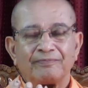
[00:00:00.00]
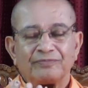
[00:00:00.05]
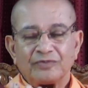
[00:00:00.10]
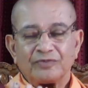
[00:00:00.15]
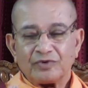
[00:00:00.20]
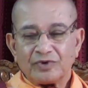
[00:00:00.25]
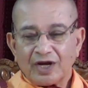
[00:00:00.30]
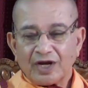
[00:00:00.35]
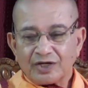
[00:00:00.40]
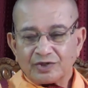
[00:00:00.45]

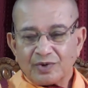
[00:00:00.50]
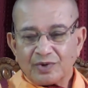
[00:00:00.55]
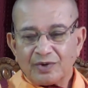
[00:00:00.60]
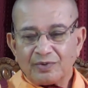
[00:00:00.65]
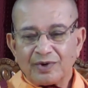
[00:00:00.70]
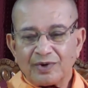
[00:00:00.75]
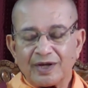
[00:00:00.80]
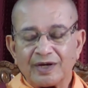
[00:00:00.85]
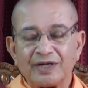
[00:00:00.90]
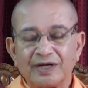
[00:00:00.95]
That's why
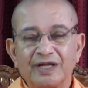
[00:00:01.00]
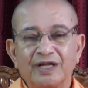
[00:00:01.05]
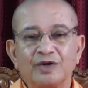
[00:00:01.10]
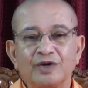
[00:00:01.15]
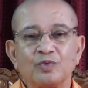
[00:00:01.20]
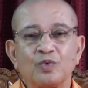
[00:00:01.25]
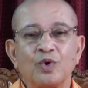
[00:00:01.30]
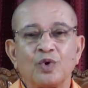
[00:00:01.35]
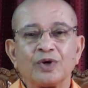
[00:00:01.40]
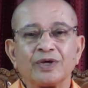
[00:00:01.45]
we are
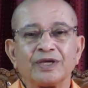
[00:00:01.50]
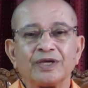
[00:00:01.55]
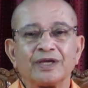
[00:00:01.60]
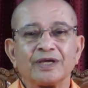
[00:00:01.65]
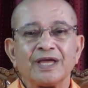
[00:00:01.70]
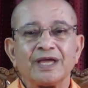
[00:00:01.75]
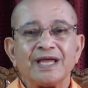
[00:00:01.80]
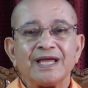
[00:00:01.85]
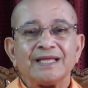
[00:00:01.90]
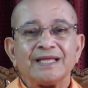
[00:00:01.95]

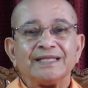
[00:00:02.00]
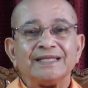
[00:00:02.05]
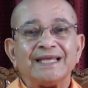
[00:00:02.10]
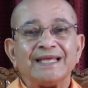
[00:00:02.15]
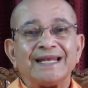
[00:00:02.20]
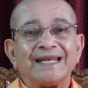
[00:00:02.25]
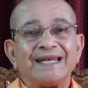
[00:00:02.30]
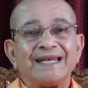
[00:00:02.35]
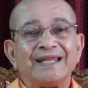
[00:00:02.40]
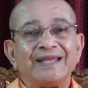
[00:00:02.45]
invoking the
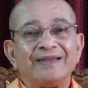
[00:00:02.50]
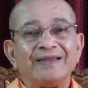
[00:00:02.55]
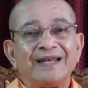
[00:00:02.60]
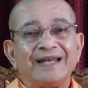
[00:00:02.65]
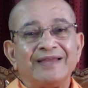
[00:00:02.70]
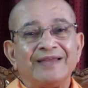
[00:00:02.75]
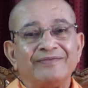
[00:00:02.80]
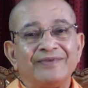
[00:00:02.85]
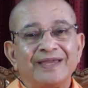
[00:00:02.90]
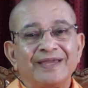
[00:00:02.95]
real
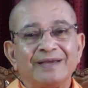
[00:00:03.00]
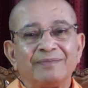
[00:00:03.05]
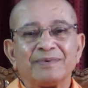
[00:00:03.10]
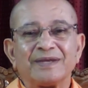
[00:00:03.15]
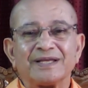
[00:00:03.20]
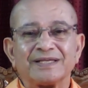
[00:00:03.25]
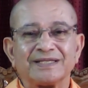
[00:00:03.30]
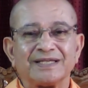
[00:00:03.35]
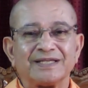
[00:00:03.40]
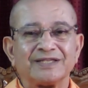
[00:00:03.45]
living
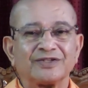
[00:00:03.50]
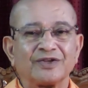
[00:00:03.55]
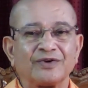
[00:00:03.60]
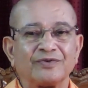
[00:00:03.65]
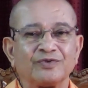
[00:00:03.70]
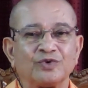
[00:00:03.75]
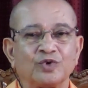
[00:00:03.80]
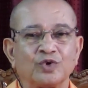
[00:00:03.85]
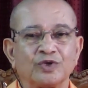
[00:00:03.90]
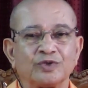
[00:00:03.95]
presence
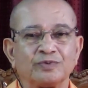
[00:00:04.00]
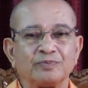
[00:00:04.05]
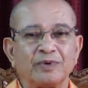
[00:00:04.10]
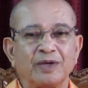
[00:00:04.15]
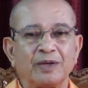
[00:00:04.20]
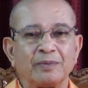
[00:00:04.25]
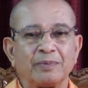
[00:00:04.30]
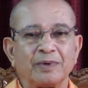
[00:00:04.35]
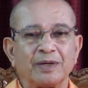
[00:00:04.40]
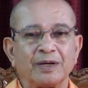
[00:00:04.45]
of those
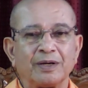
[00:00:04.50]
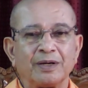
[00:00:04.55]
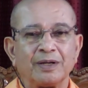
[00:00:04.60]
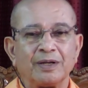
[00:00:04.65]
people.